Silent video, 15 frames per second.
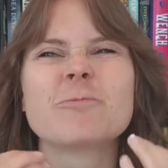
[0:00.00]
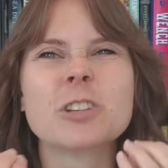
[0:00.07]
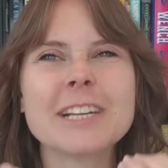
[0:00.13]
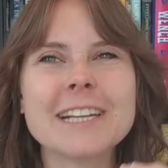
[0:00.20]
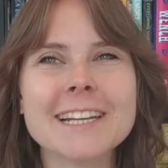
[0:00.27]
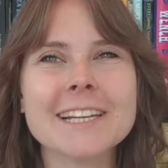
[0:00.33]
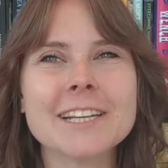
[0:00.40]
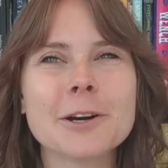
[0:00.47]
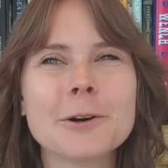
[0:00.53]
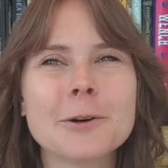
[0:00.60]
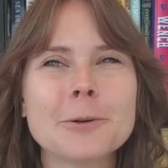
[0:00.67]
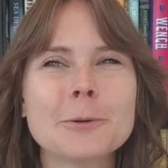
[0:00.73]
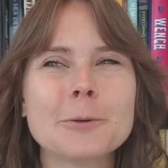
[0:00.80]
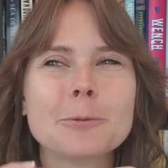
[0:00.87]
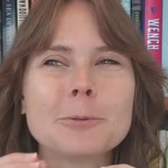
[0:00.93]
really
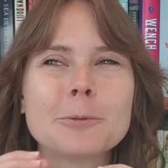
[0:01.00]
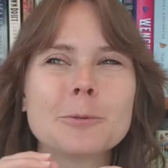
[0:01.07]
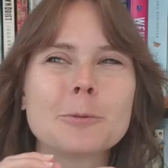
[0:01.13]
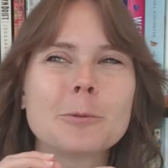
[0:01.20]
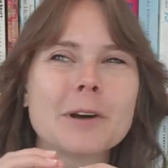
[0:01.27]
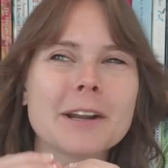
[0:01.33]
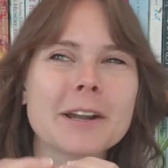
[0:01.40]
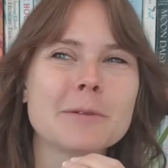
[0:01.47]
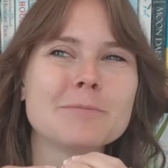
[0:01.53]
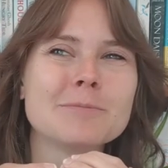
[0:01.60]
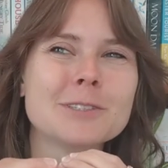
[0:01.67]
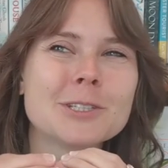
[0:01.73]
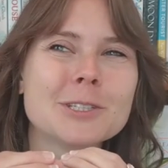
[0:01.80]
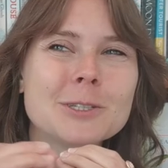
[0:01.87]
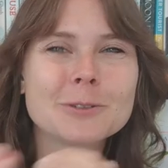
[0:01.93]
know what
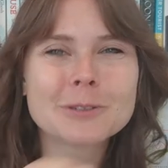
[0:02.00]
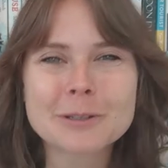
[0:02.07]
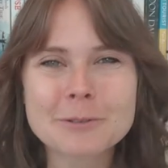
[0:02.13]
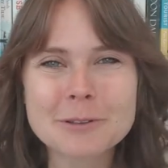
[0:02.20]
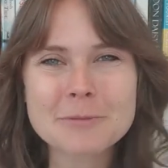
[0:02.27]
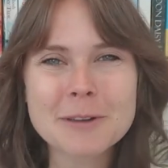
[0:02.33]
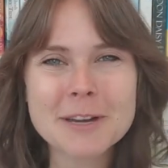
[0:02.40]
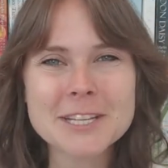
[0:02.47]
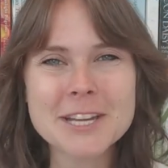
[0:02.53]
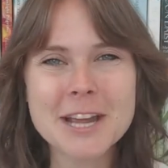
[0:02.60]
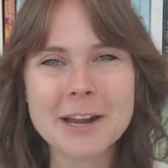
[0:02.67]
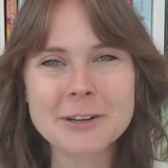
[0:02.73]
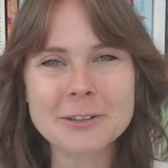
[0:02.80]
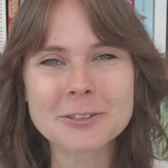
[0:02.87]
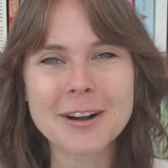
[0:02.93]
I'm doing with my
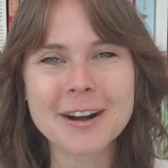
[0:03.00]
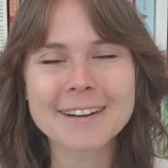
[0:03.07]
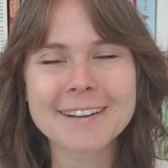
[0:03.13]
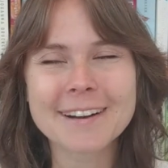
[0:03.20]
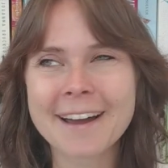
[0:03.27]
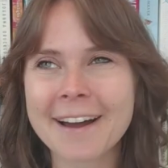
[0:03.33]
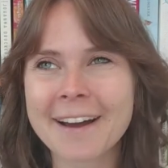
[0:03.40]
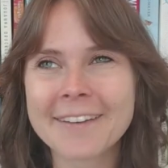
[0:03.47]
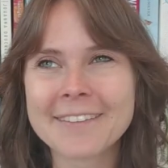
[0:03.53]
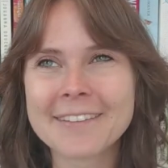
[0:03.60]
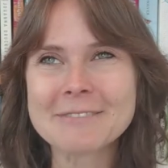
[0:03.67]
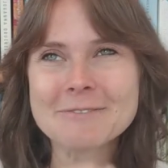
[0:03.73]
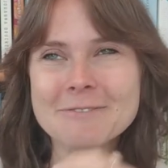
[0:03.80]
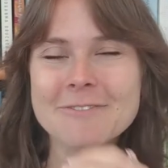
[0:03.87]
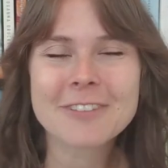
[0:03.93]
channel right now.
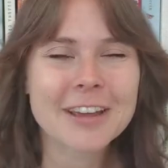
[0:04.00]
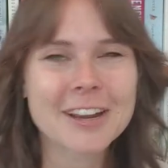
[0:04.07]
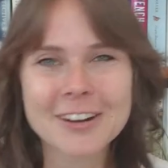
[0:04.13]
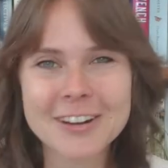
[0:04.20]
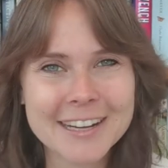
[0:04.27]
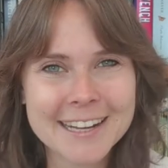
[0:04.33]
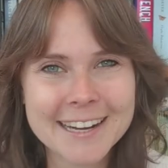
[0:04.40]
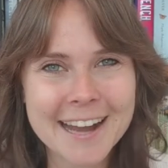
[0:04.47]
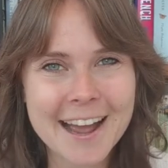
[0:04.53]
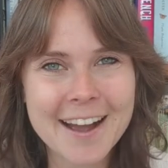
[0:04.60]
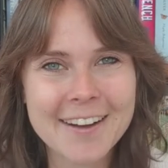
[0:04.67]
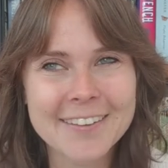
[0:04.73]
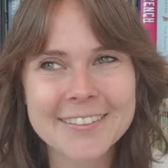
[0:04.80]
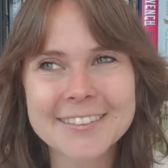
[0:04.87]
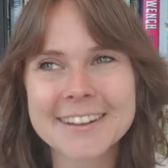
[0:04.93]
I'm figuring it
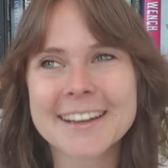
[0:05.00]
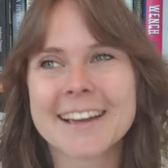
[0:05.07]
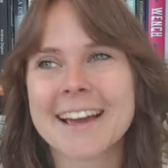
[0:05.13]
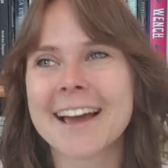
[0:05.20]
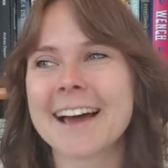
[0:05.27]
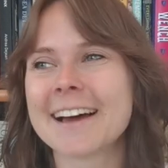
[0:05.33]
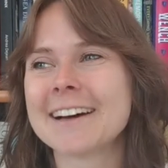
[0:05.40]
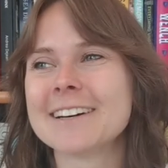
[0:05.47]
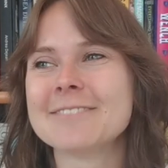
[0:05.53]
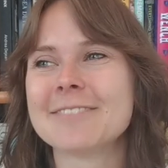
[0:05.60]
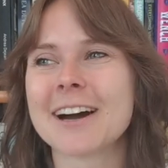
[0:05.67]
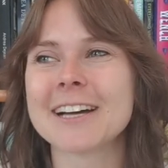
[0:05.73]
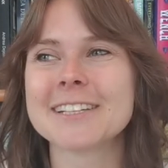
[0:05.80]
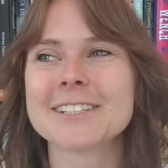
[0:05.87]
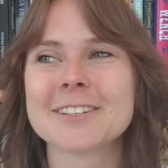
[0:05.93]
out.
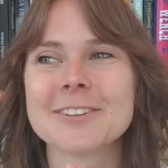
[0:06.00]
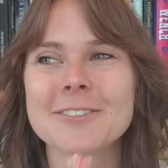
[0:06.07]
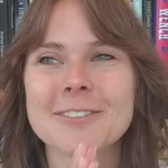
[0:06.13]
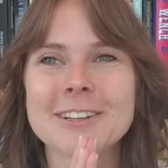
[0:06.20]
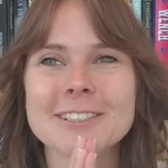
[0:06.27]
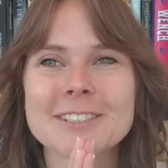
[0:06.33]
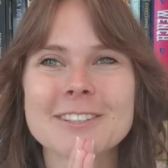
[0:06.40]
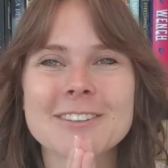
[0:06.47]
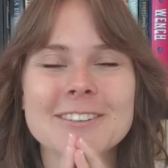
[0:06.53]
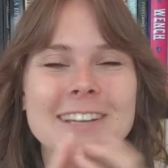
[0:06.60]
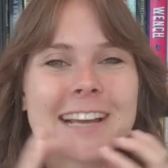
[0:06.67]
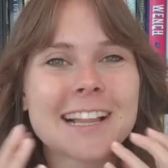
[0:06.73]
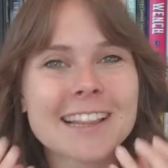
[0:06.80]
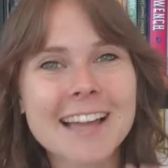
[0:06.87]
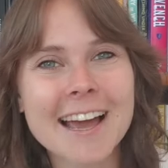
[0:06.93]
I don't want to
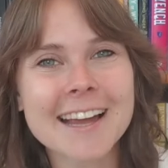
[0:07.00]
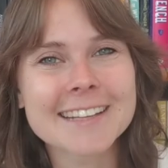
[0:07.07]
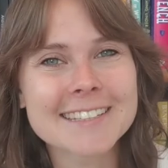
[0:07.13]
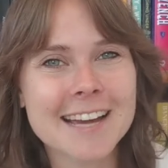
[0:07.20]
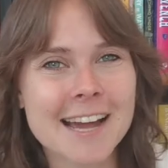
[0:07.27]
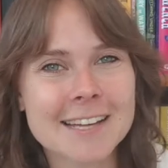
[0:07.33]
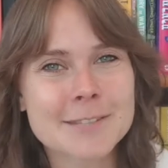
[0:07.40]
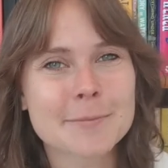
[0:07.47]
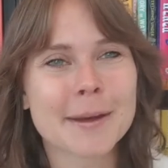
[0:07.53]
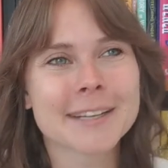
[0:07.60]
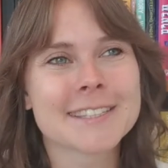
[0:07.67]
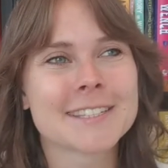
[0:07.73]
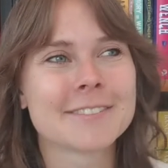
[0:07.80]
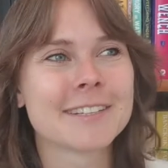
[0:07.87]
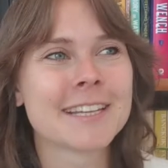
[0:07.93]
neglect
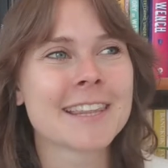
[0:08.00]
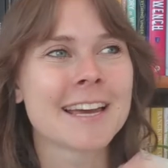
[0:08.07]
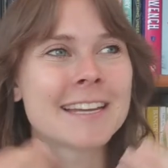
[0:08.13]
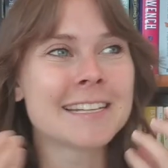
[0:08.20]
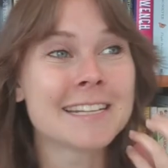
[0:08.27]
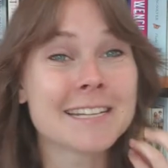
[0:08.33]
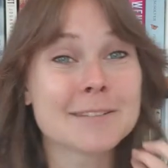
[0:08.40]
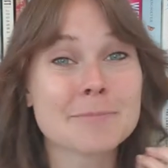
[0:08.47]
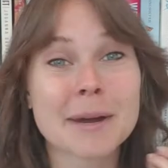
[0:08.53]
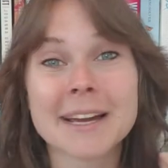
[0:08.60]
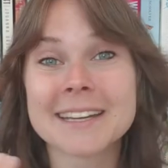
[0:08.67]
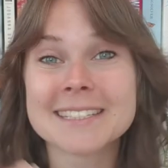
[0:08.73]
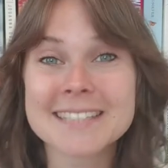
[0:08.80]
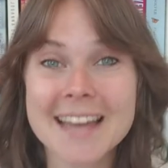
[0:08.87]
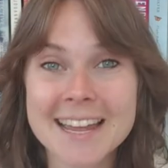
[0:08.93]
aspects of it that need my
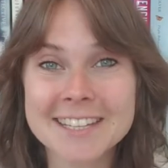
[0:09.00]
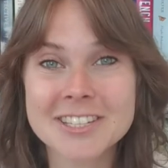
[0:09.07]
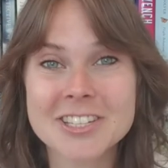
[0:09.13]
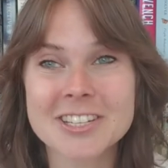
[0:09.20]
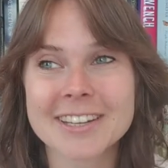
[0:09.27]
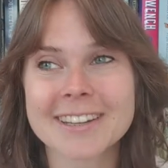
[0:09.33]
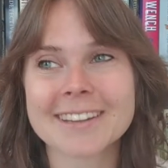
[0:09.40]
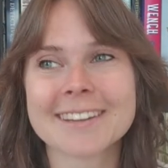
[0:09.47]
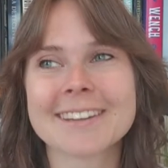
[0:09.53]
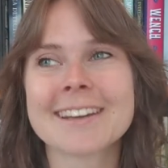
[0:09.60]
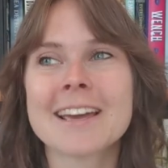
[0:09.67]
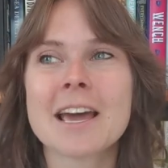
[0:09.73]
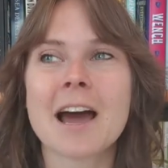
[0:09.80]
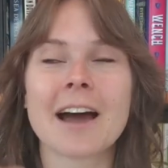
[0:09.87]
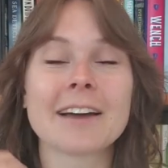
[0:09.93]
attention.
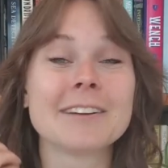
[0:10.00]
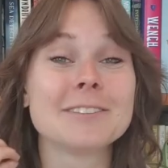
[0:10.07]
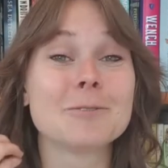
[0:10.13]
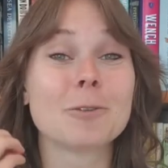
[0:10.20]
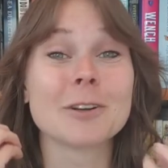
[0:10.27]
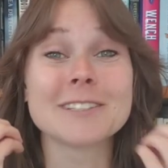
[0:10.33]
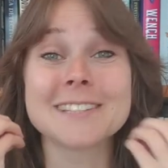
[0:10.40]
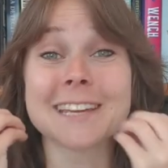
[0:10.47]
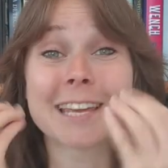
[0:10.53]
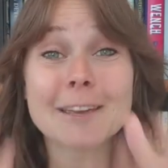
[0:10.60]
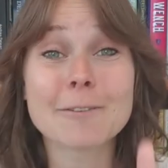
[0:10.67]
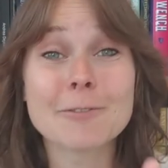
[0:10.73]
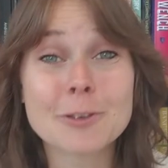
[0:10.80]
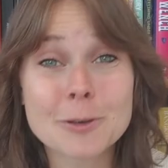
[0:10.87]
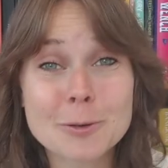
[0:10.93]
I want to
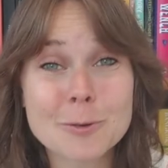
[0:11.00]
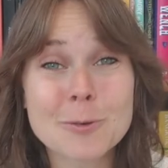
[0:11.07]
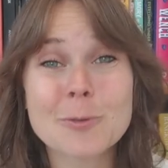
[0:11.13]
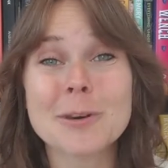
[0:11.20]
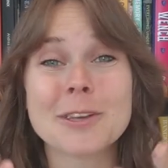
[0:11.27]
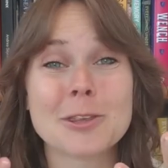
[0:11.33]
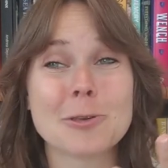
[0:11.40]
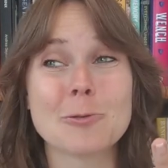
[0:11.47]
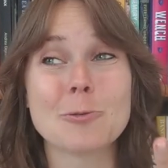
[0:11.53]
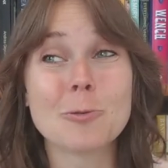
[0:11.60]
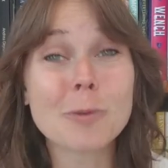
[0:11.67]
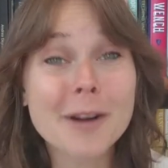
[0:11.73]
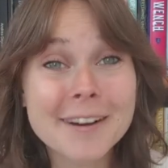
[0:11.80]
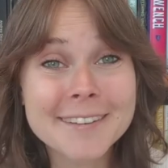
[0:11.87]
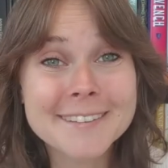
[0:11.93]
give you what you
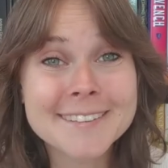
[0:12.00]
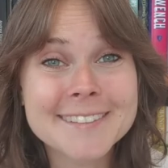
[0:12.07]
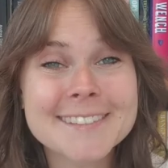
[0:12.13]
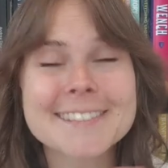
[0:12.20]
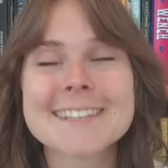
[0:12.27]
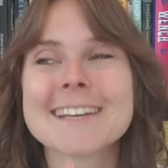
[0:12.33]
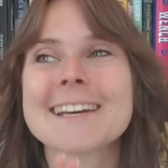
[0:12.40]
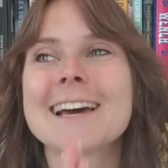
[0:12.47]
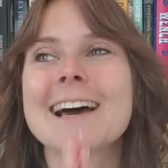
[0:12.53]
want,